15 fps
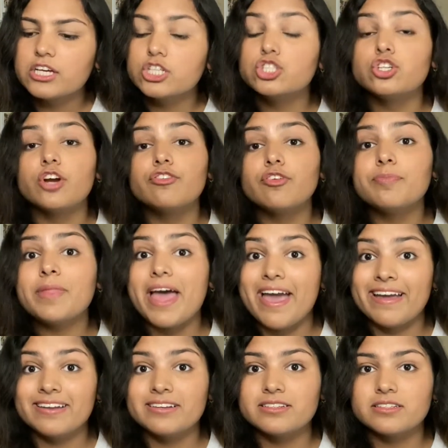Start from the
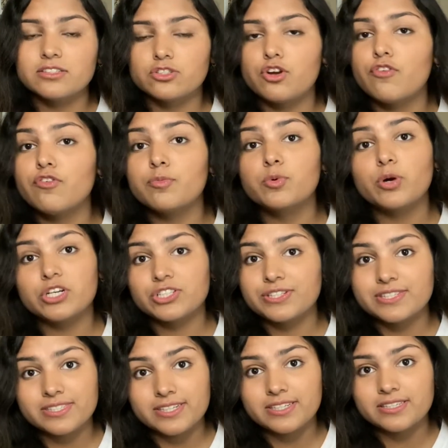end, start from
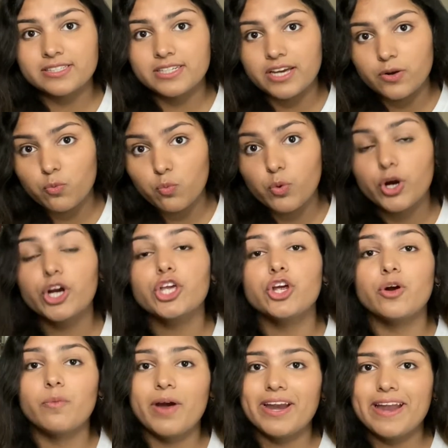question 60 and work
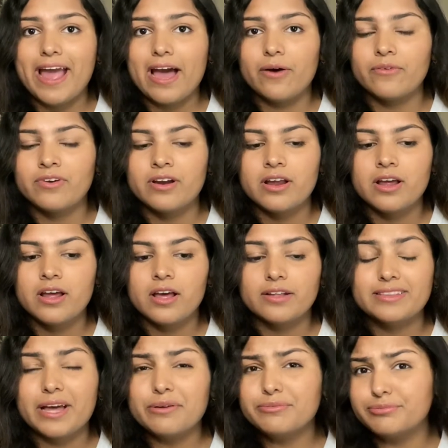your way down.
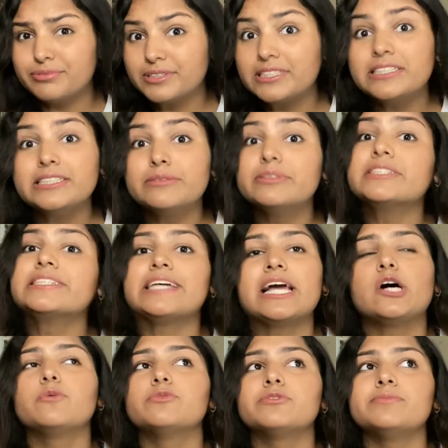That really, really
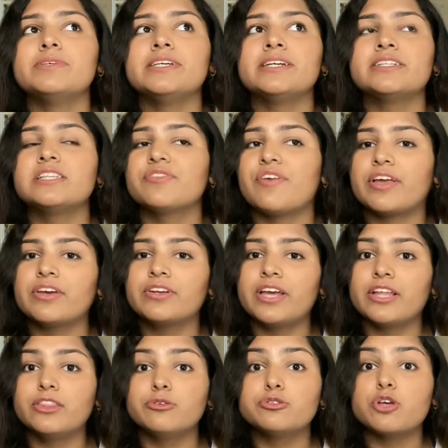helped me because if I could
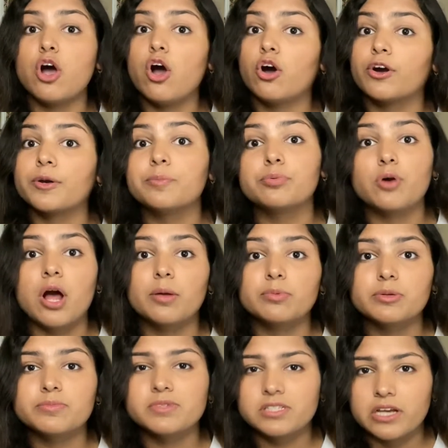get those hard
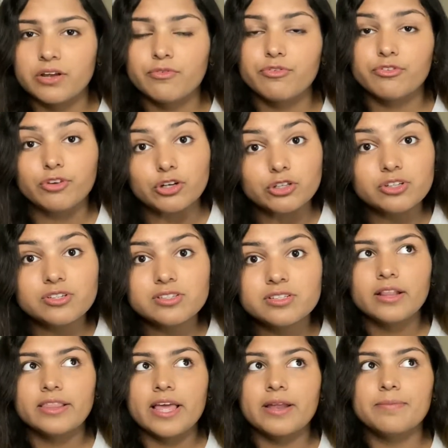problems done first,
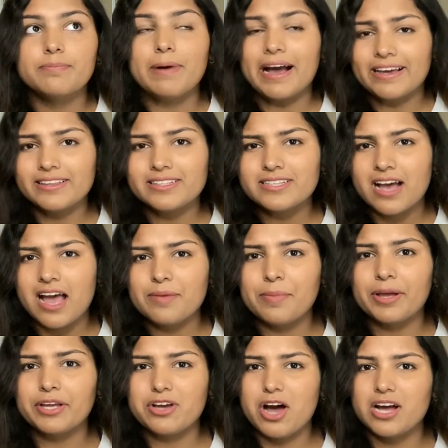then by the time
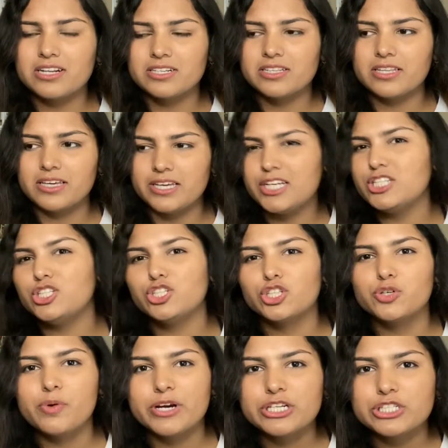I got to the easier
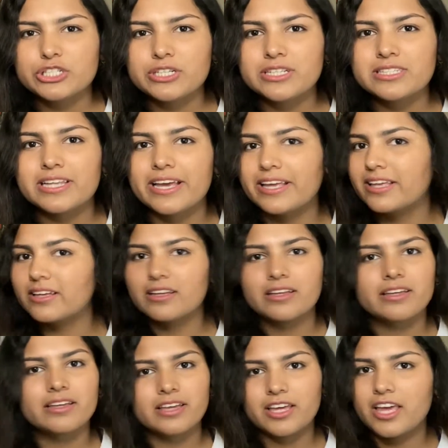questions, like
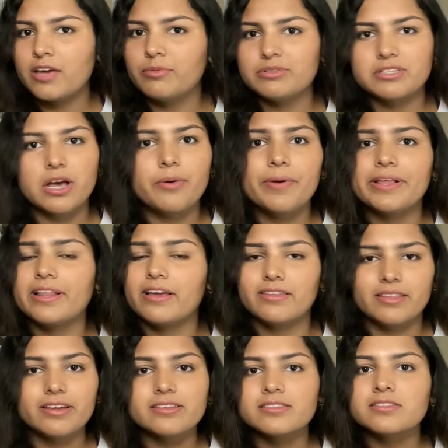it was going like
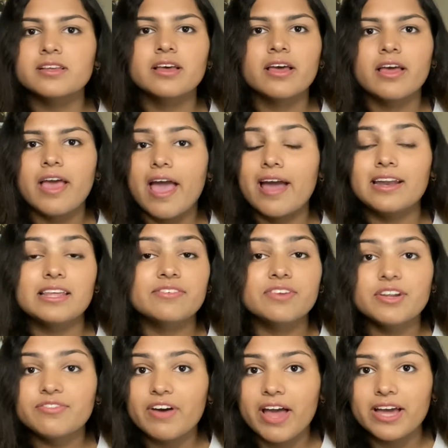this. And even
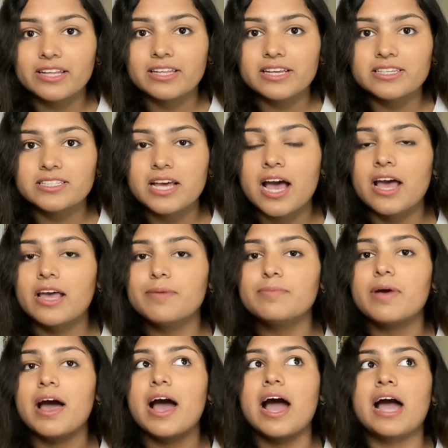if I had less
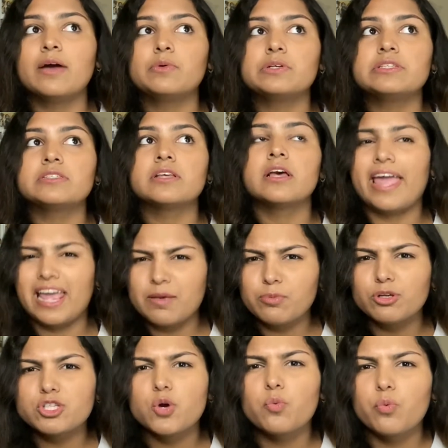time, I was
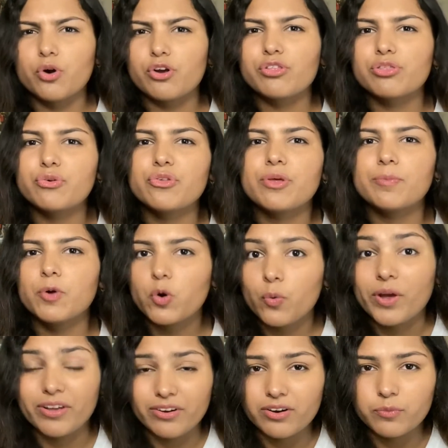able to work through them
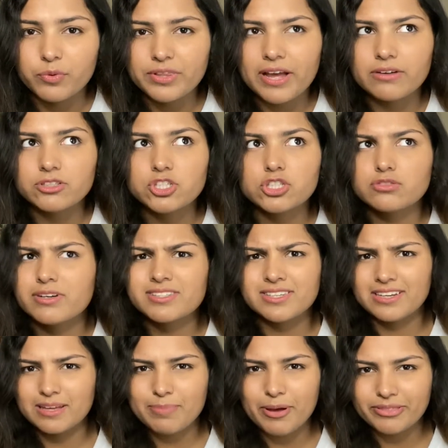quicker without
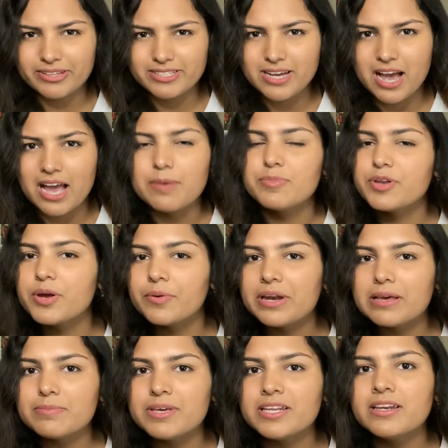stressing about the time. You know what
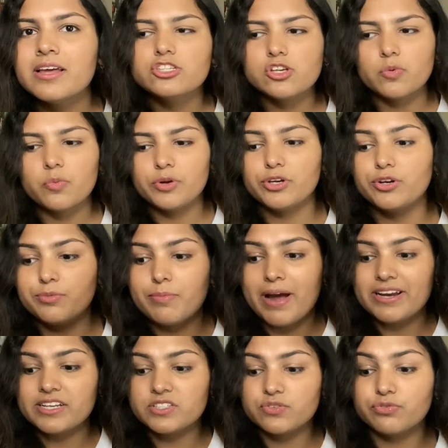I mean? So when your
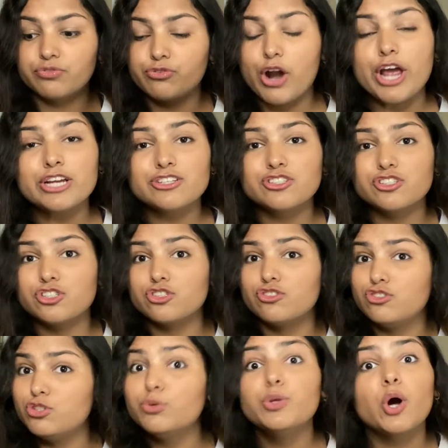mind is fresh,
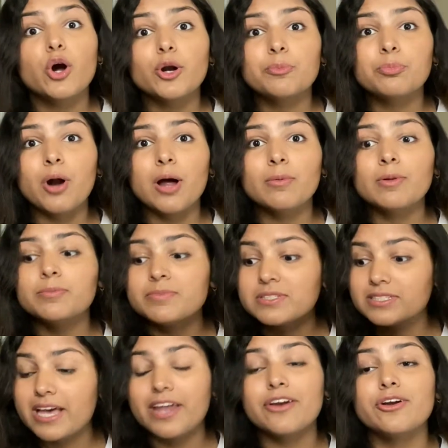just do the hard problems,
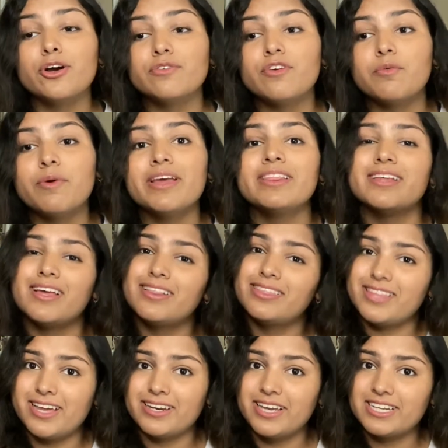get it over with, and
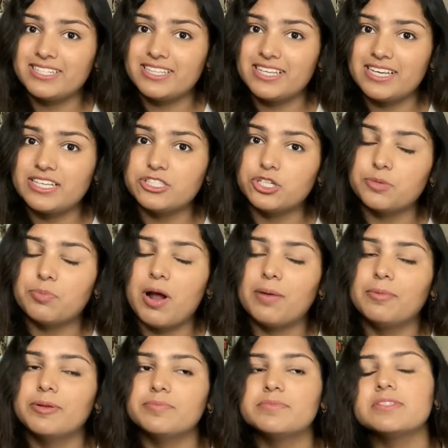then get to the easier
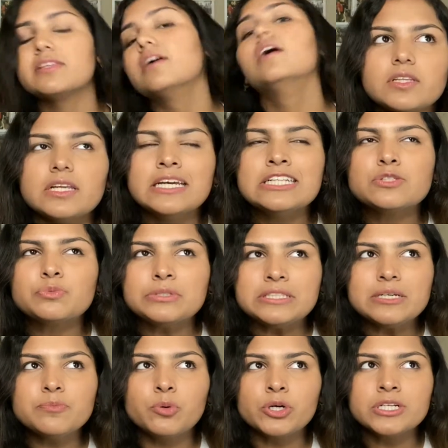problems. It's really
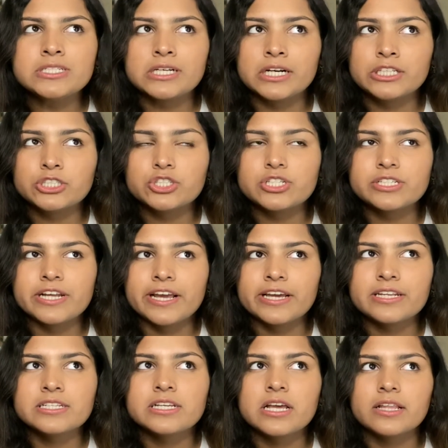important to
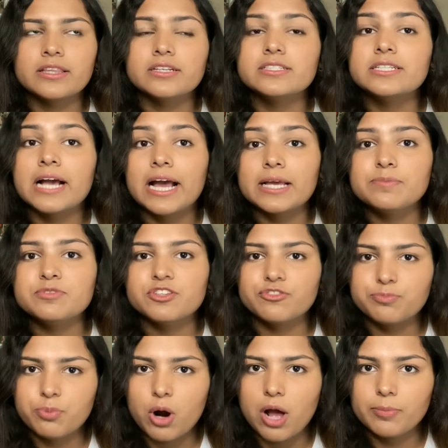understand the types of
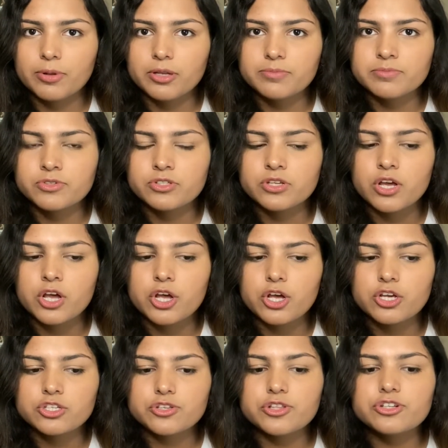problems.
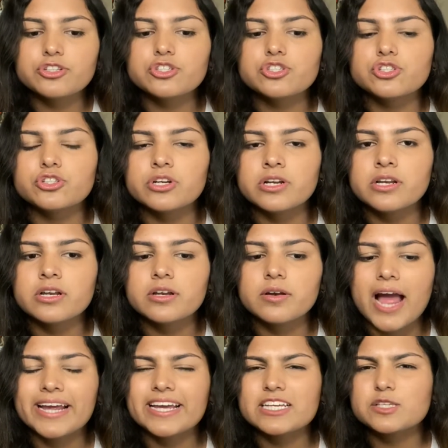So there's certain,
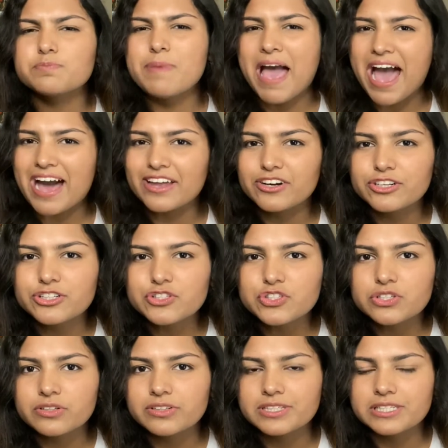I guess, patterns
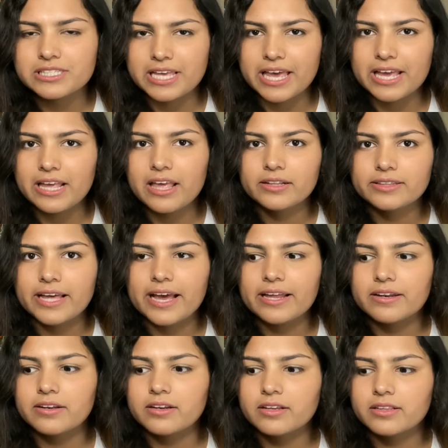you could say
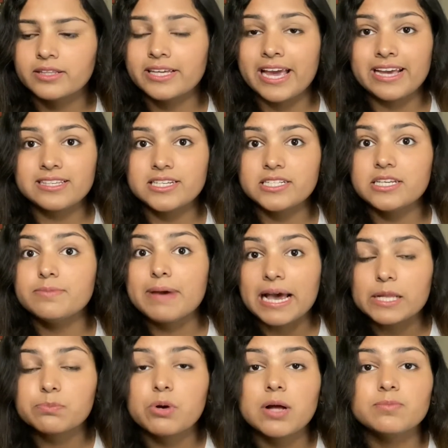that the ACT
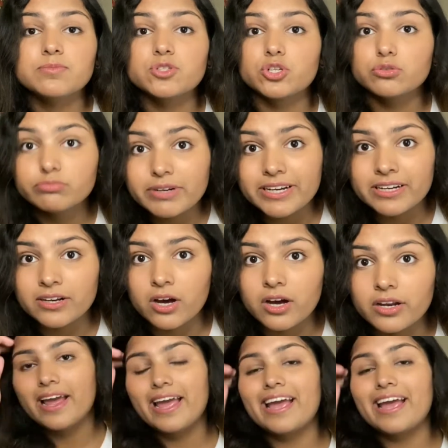math problems are written on.